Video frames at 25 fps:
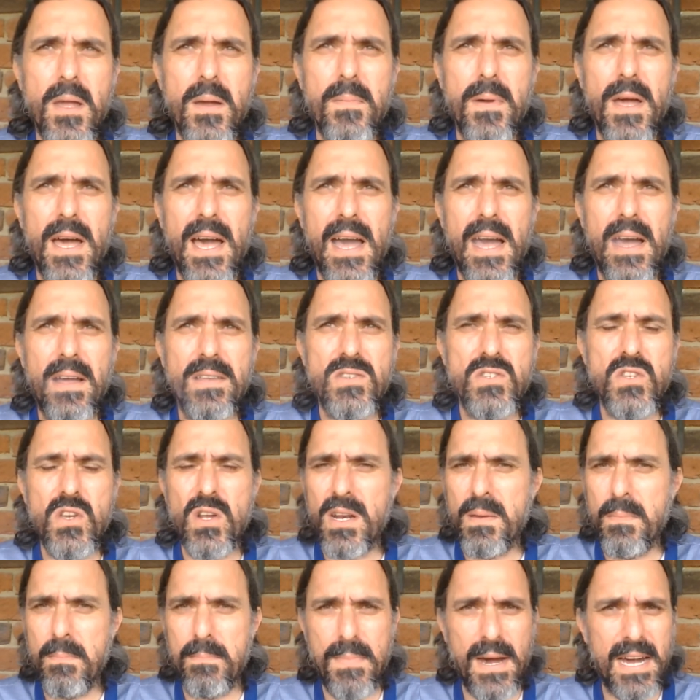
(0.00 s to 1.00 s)

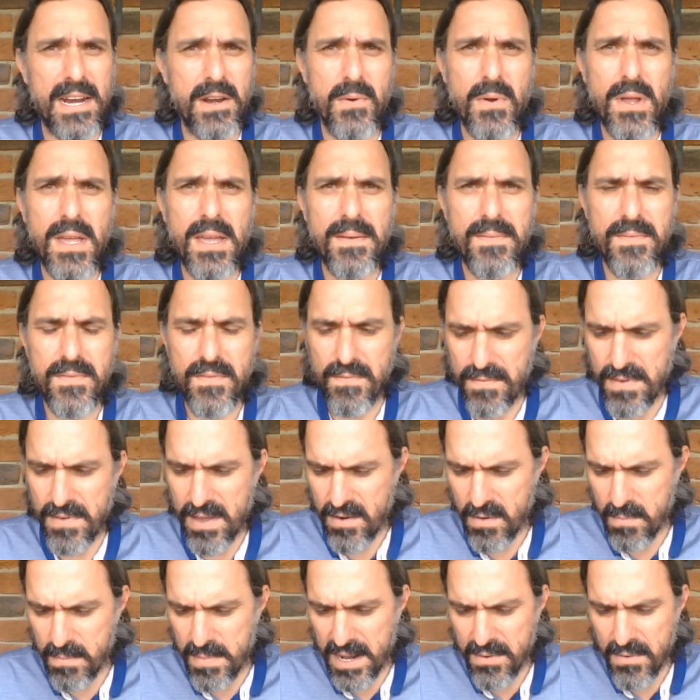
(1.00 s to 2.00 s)
Certainly buttery,
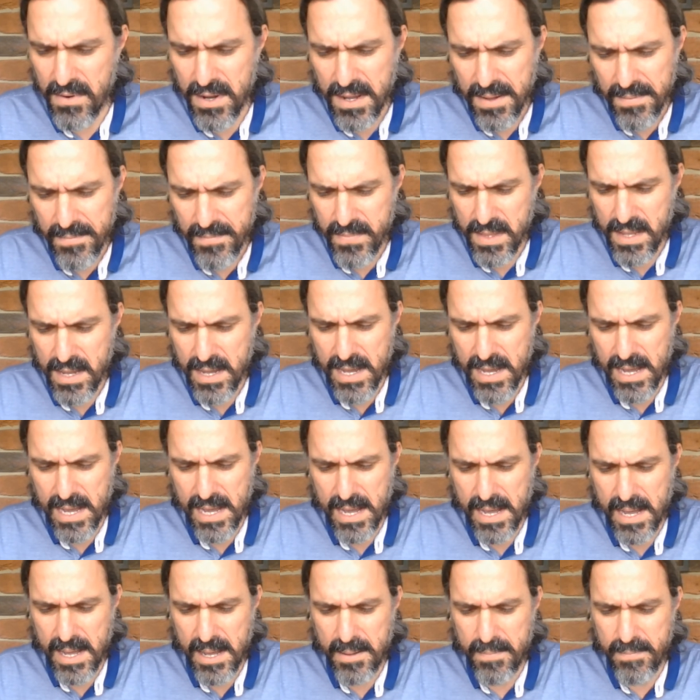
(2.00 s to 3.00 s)
very buttery,
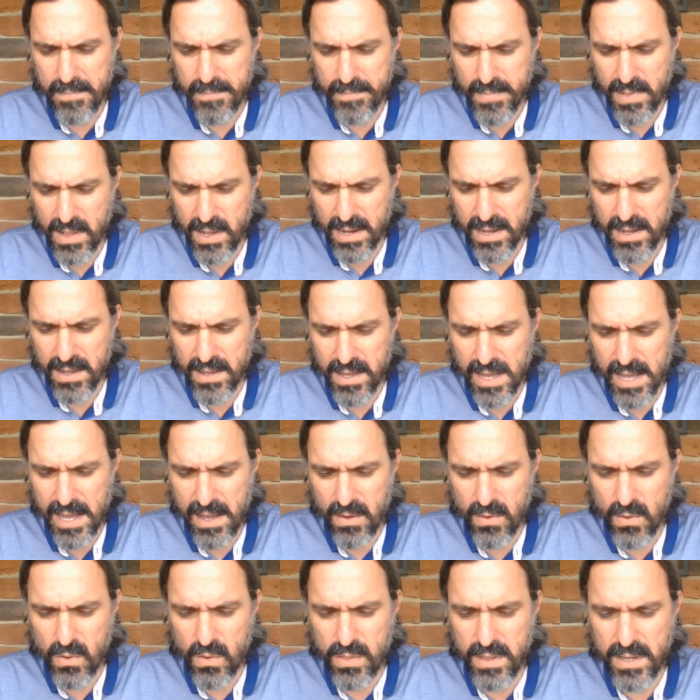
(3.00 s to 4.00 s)
like
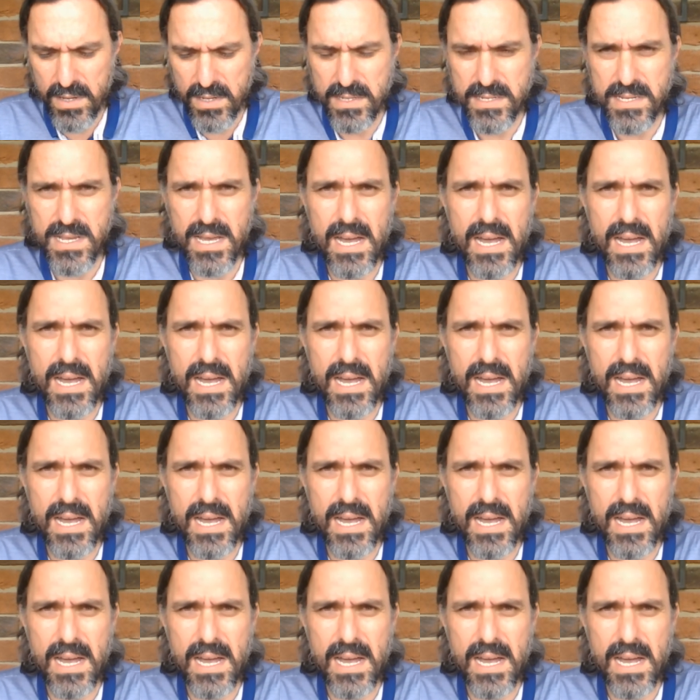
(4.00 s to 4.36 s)
all these